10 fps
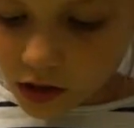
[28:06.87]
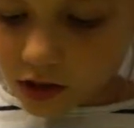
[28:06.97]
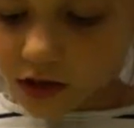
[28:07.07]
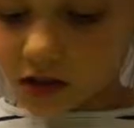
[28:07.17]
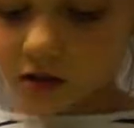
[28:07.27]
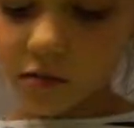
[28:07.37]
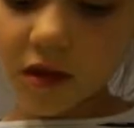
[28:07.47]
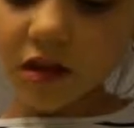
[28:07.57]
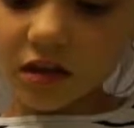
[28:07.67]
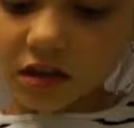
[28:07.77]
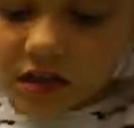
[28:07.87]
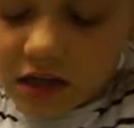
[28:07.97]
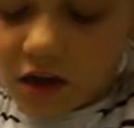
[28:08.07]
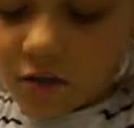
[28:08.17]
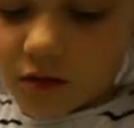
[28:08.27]
It doesn't make that
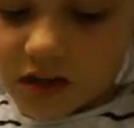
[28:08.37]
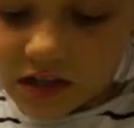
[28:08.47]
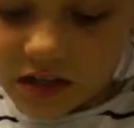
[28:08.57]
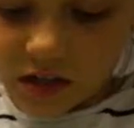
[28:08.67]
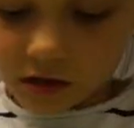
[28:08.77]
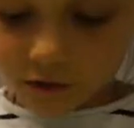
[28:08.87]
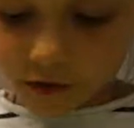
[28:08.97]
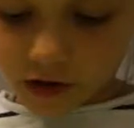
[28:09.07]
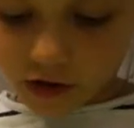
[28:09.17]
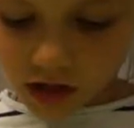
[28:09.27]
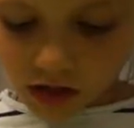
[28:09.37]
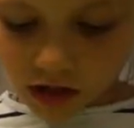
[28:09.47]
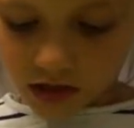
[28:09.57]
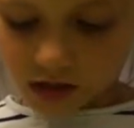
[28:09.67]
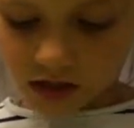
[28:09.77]
sound, but it's still fun doing it
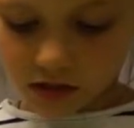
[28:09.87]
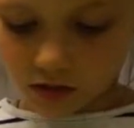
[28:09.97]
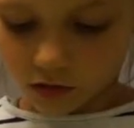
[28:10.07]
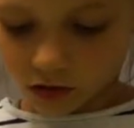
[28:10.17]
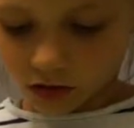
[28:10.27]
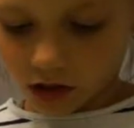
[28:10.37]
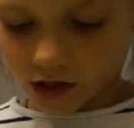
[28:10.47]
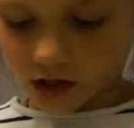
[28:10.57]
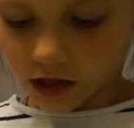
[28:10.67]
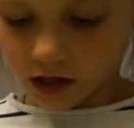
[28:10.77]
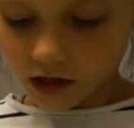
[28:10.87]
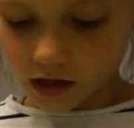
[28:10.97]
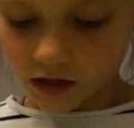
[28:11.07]
because it's so clay-like.